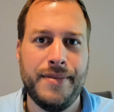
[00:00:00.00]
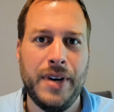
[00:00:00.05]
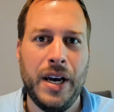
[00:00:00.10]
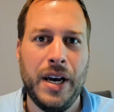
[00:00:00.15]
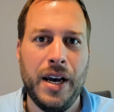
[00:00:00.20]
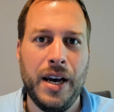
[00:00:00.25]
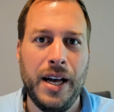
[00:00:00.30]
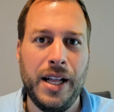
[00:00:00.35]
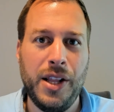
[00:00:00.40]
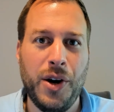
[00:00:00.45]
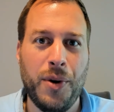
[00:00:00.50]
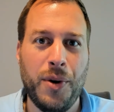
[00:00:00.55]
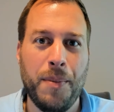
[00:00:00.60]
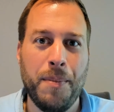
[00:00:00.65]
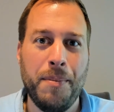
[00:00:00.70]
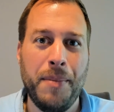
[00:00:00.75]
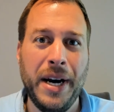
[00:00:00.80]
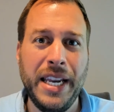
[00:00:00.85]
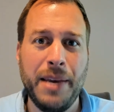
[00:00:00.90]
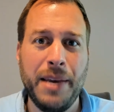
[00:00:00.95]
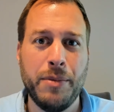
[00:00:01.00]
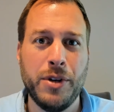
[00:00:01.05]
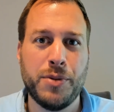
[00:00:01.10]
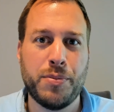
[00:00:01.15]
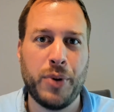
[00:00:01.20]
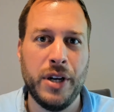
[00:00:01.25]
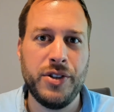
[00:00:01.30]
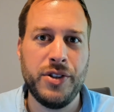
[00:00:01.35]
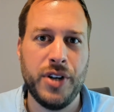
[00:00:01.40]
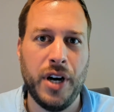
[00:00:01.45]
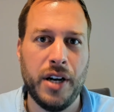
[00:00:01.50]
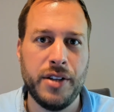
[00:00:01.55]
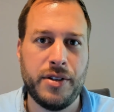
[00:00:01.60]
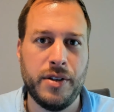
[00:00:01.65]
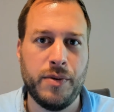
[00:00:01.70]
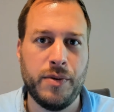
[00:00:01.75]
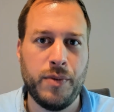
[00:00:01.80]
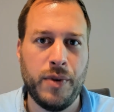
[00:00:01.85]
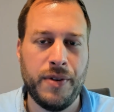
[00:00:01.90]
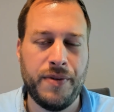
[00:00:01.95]
Hello, my name is Brent
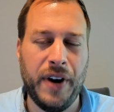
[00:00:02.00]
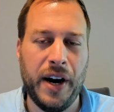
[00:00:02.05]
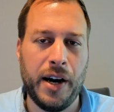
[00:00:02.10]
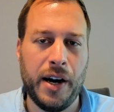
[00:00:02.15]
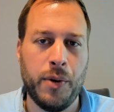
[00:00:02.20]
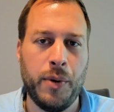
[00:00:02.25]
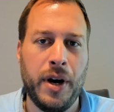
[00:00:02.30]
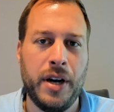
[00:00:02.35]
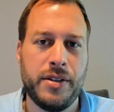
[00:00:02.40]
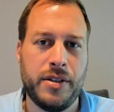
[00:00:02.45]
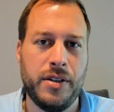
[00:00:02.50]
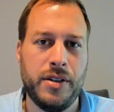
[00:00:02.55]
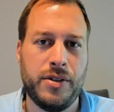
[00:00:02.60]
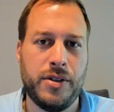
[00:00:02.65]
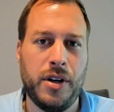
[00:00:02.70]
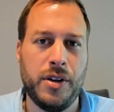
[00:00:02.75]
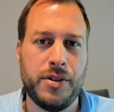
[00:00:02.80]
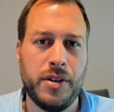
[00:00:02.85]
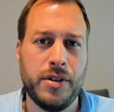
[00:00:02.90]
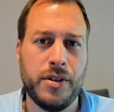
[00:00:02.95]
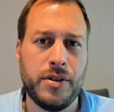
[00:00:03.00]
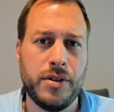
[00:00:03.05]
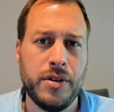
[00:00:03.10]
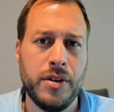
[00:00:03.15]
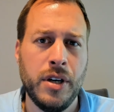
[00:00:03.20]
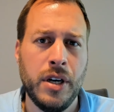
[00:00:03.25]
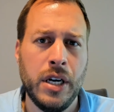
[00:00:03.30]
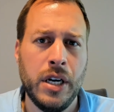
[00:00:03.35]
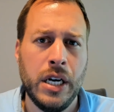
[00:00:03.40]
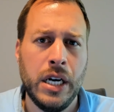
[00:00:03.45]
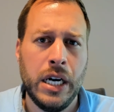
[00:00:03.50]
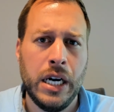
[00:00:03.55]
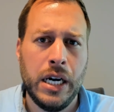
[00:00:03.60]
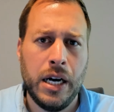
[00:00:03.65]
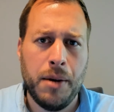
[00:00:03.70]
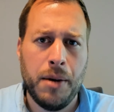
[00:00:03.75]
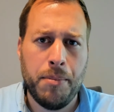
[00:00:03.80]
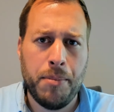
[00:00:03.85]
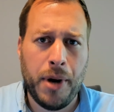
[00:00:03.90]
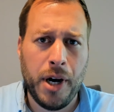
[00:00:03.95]
Johnson with FireWise Consultants.
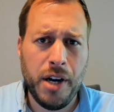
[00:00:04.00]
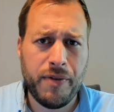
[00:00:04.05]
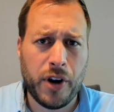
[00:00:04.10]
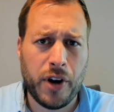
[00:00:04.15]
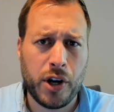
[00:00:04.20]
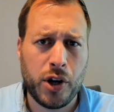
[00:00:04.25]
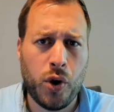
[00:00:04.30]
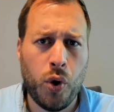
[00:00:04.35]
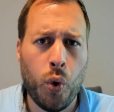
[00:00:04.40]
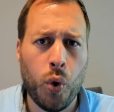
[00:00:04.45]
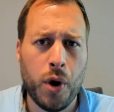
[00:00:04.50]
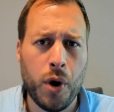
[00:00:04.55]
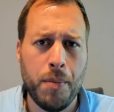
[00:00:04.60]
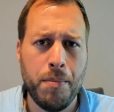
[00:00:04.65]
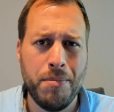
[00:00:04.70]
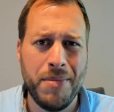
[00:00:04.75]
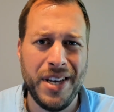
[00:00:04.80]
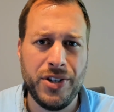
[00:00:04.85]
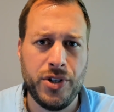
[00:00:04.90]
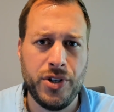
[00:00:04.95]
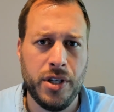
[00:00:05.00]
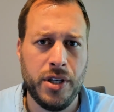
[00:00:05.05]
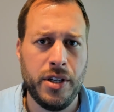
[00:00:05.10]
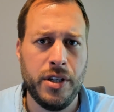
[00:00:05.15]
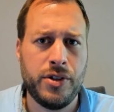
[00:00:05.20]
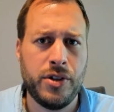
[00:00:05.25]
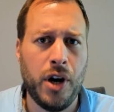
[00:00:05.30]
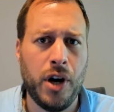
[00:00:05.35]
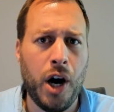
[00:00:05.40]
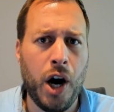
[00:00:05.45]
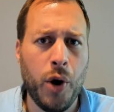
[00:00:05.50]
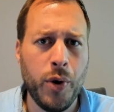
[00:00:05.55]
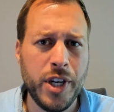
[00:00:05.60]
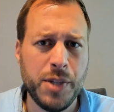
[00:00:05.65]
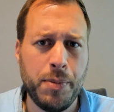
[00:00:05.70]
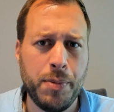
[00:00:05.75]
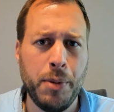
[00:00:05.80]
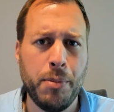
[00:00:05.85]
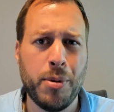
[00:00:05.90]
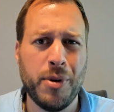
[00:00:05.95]
Part of our core mission is to always
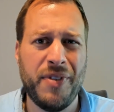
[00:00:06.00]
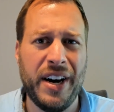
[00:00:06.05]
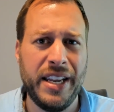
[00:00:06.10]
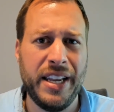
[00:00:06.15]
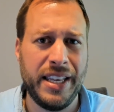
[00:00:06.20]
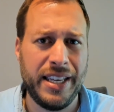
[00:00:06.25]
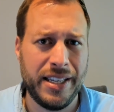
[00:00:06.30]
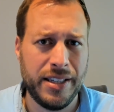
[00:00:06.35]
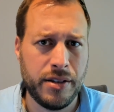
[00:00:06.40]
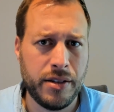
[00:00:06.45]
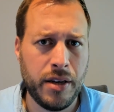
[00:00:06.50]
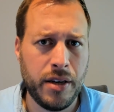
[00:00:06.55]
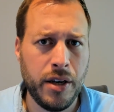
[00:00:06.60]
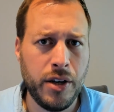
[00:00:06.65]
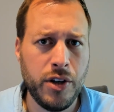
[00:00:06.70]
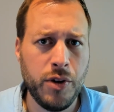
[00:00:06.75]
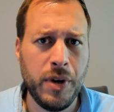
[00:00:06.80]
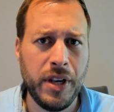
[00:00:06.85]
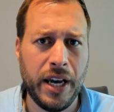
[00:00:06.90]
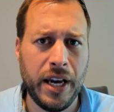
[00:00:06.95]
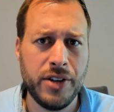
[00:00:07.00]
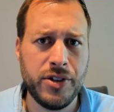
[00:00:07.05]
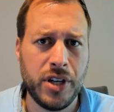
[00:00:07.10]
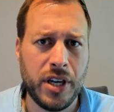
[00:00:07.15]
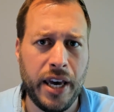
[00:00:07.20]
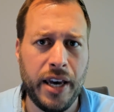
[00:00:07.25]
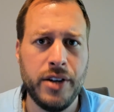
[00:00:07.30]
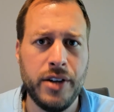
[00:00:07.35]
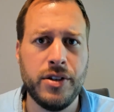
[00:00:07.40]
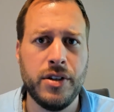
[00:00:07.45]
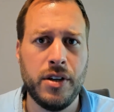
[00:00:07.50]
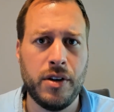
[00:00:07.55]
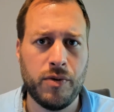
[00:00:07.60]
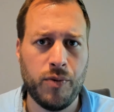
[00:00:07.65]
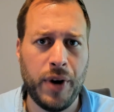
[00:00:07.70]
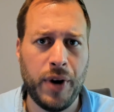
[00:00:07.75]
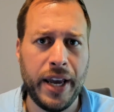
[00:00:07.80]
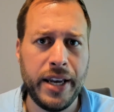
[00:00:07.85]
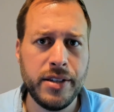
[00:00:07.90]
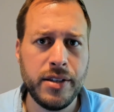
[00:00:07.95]
be providing continuing education and
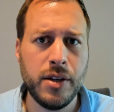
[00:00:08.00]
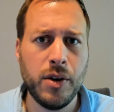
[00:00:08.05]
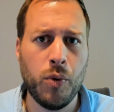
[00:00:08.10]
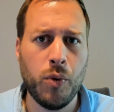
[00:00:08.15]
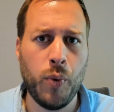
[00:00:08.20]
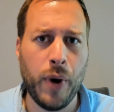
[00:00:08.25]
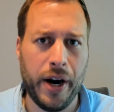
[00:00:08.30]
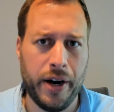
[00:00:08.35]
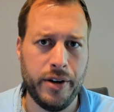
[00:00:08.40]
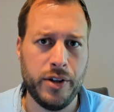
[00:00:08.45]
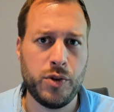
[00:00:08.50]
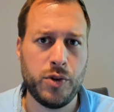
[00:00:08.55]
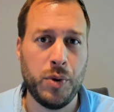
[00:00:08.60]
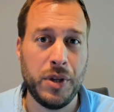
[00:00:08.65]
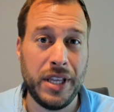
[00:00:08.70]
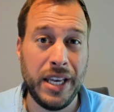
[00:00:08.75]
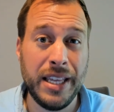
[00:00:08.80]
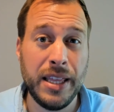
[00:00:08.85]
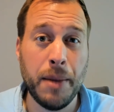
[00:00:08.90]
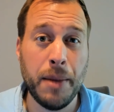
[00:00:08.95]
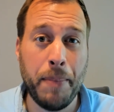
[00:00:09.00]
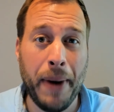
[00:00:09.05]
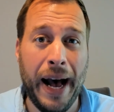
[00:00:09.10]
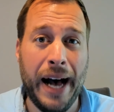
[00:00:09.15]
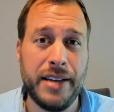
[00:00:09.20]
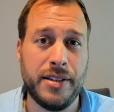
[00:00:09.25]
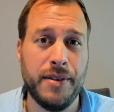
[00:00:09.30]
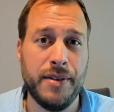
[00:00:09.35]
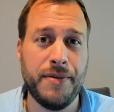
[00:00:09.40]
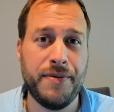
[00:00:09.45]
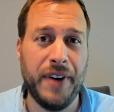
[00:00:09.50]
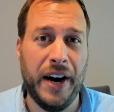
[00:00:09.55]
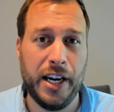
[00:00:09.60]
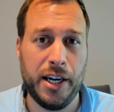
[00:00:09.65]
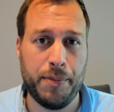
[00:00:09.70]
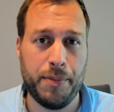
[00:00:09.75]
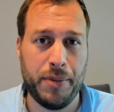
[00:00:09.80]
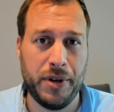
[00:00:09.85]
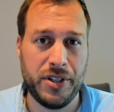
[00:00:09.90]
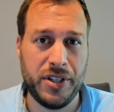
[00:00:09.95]
raising awareness within the passive fire
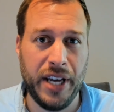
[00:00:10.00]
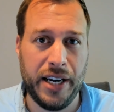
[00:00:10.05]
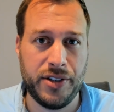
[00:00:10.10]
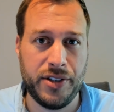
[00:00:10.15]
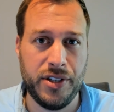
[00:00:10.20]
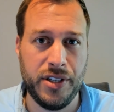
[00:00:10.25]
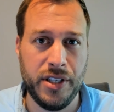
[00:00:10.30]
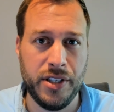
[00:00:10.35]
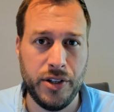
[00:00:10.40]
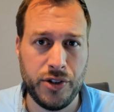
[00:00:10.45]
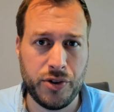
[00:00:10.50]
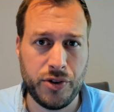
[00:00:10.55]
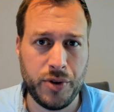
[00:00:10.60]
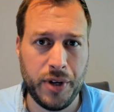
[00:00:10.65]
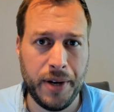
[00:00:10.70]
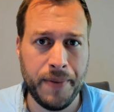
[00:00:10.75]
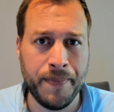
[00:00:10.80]
protection industry.